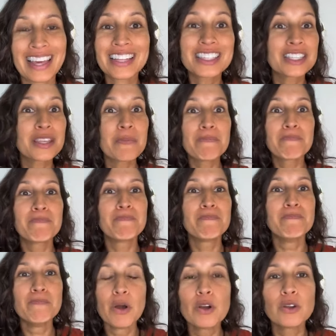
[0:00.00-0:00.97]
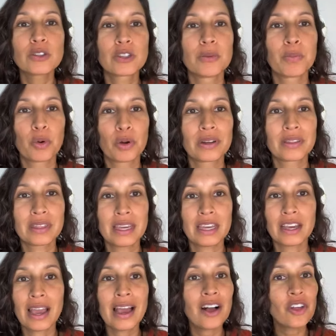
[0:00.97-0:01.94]
That's the most important
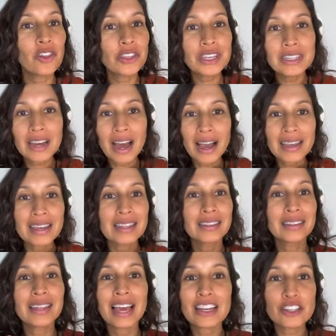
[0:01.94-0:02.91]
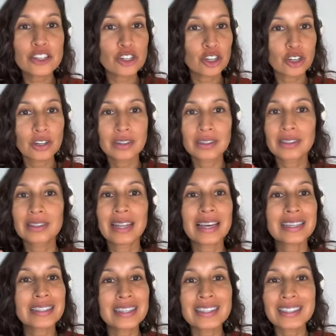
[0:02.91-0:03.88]
thing. Healthy diet, less sugars,
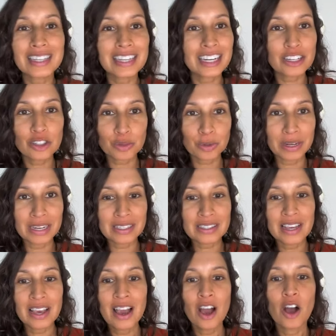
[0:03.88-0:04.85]
less acidic drinks.